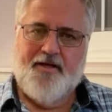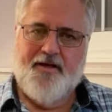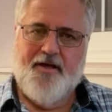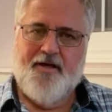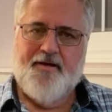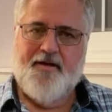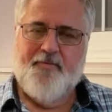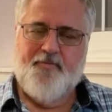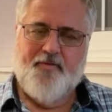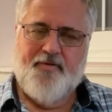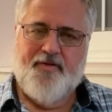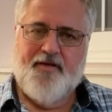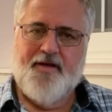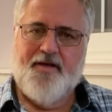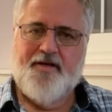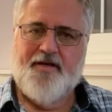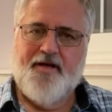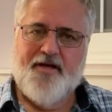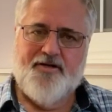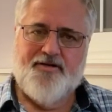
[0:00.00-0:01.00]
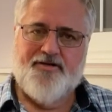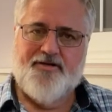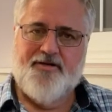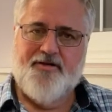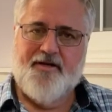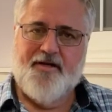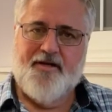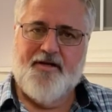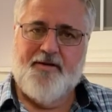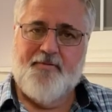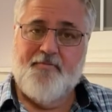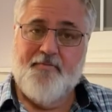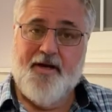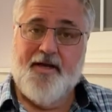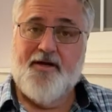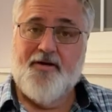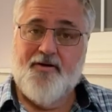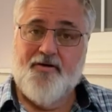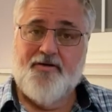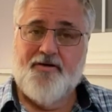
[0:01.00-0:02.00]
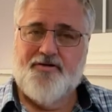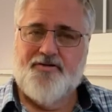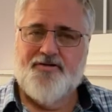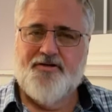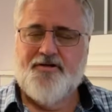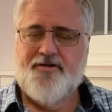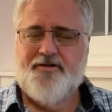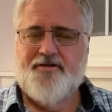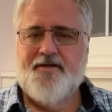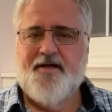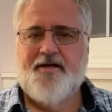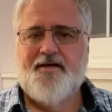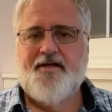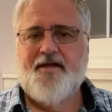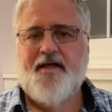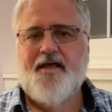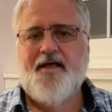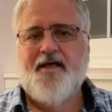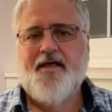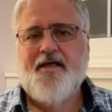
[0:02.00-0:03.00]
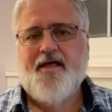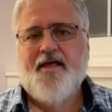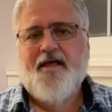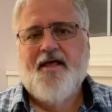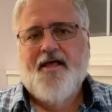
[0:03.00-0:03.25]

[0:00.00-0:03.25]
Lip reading: got up with the intention that he might go to church that day